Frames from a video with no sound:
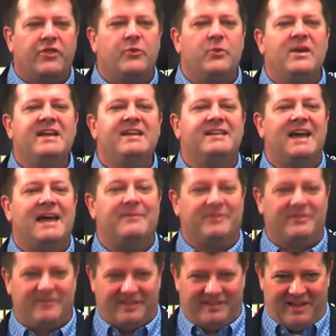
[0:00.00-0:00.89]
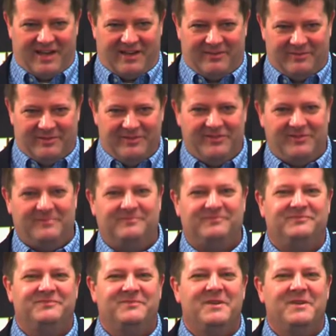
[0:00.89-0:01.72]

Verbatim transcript: three types of assessments